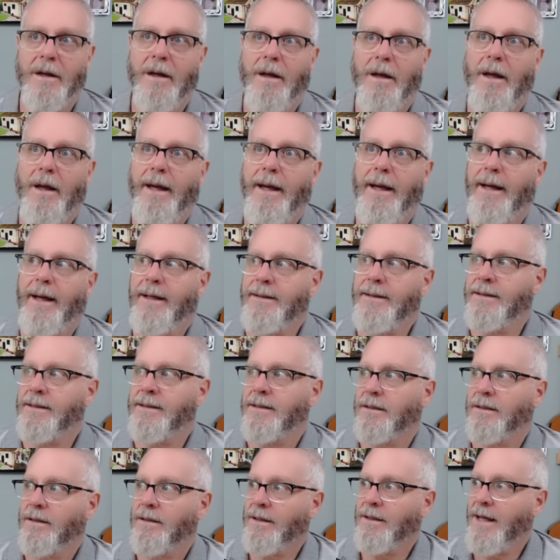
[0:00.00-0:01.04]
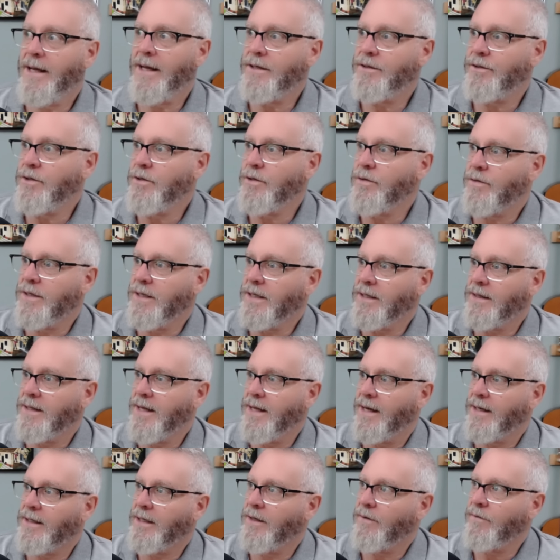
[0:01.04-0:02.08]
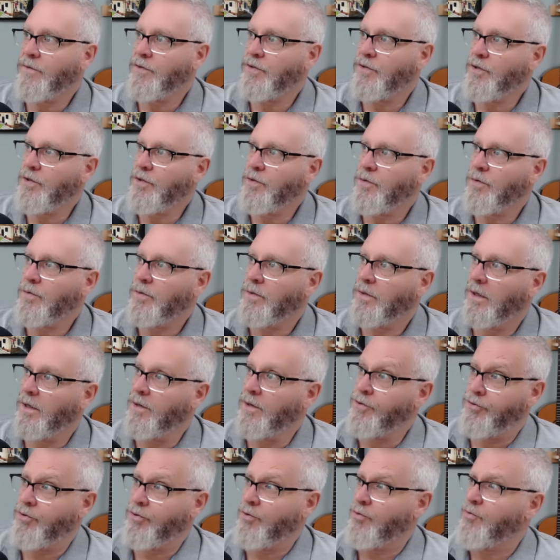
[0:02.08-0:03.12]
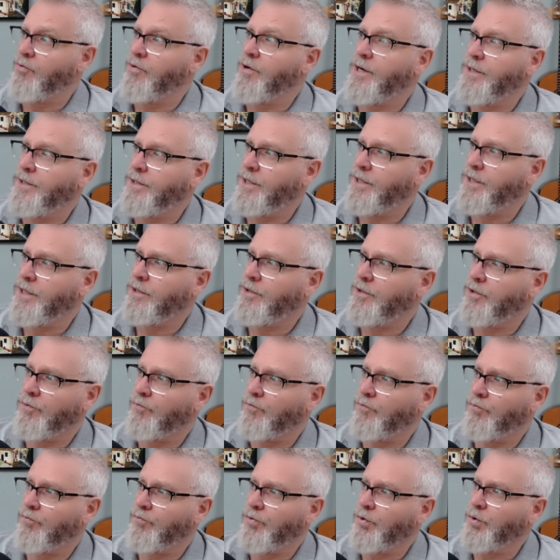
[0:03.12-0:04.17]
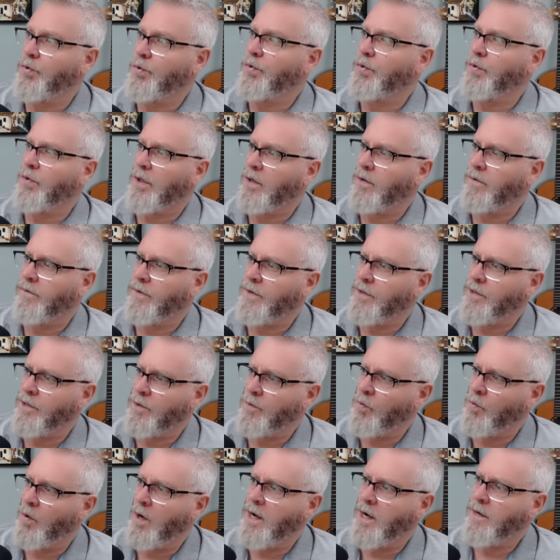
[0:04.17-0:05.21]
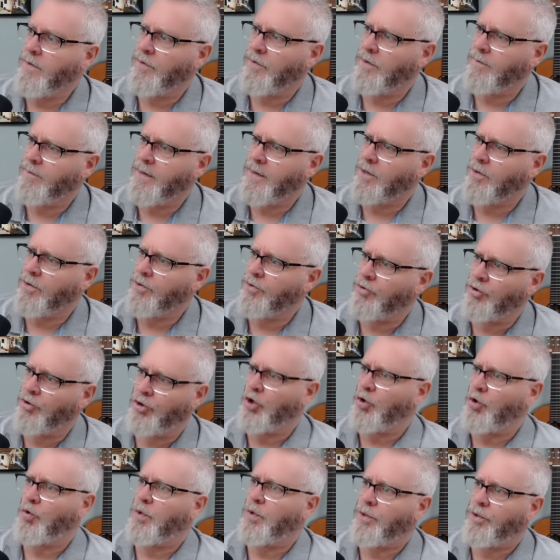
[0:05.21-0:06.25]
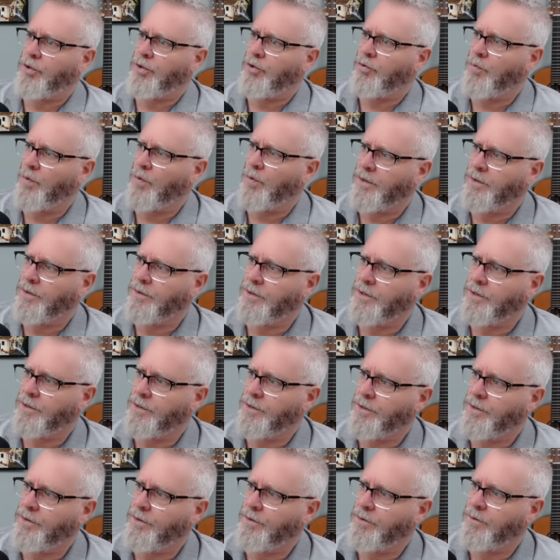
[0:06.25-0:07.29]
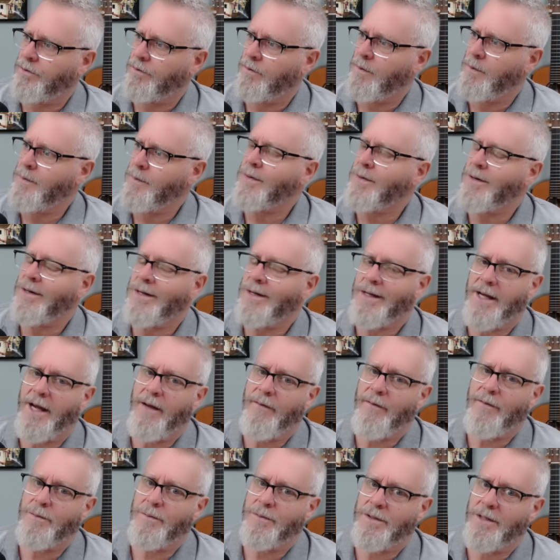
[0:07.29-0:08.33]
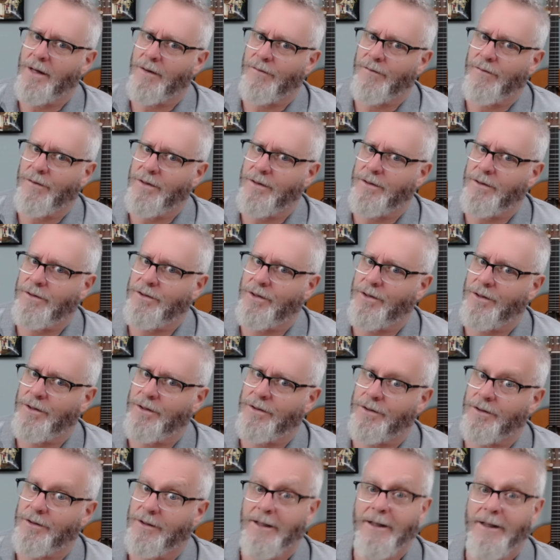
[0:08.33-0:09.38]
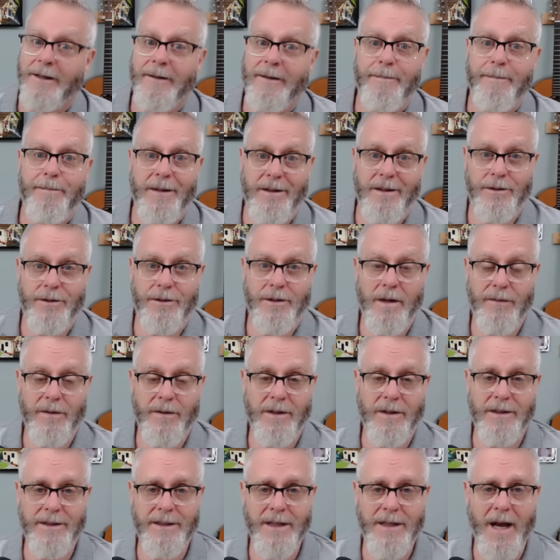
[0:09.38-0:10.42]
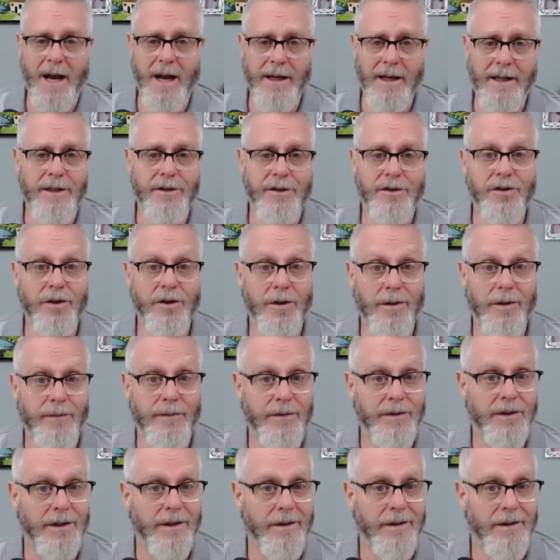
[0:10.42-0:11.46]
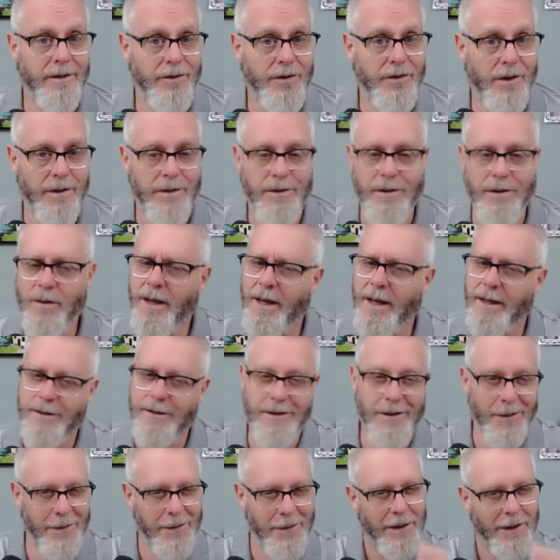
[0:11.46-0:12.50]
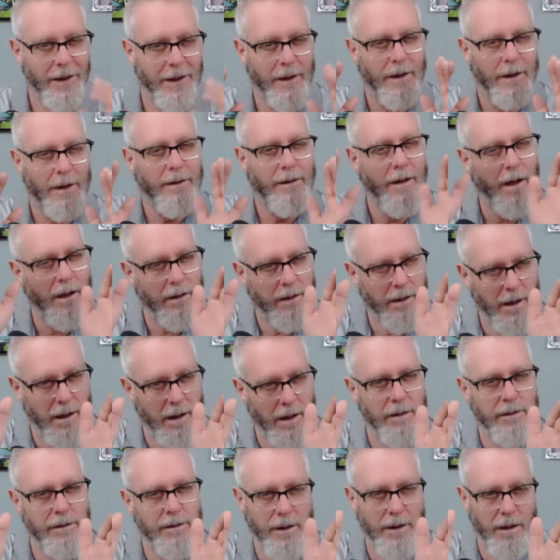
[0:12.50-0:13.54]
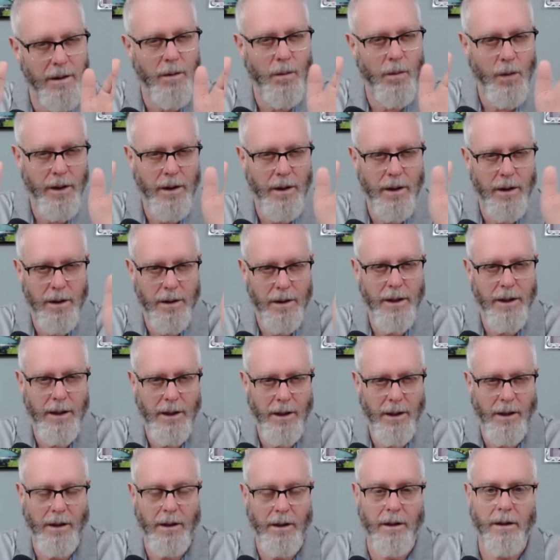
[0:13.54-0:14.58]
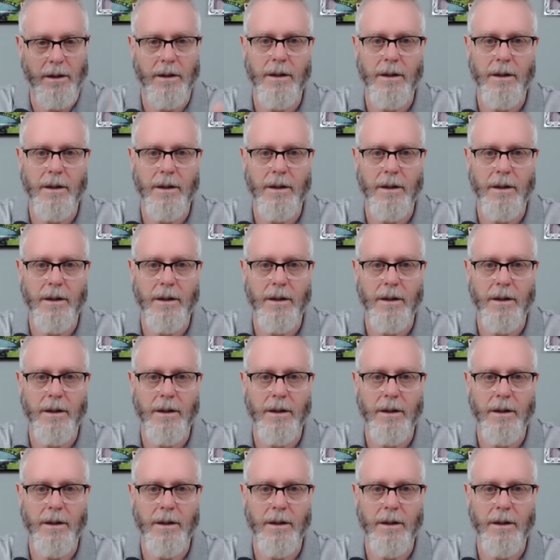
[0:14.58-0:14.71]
and lest you think that gives you authority to rule over your wife and make her do what you wanted to do. Remember, he gave himself for the church. He suffered and died. He served the church. Okay, so don't go so weird here.